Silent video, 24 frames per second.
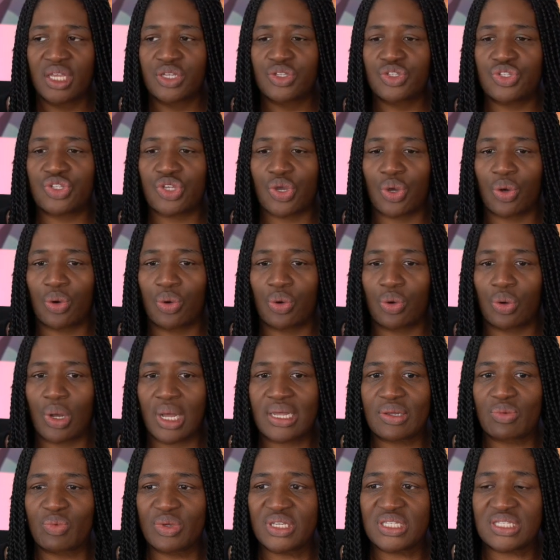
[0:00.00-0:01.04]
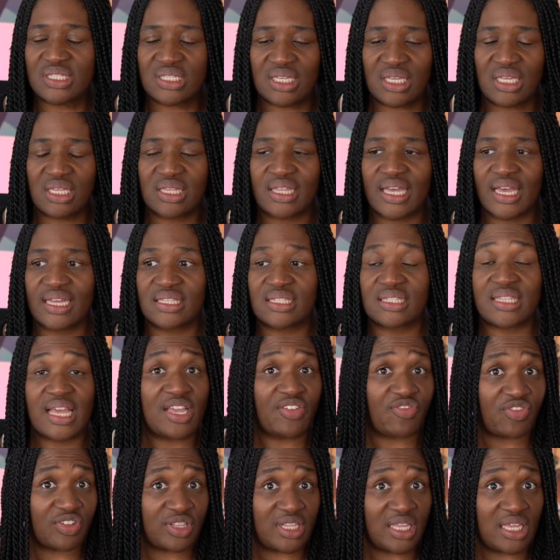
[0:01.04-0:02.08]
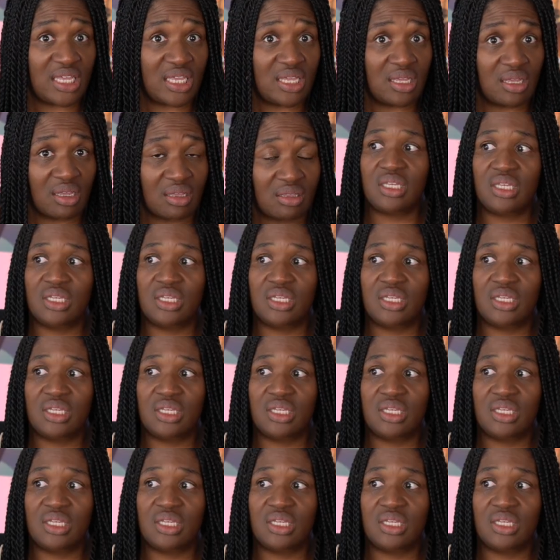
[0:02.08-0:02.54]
So we see that thankfully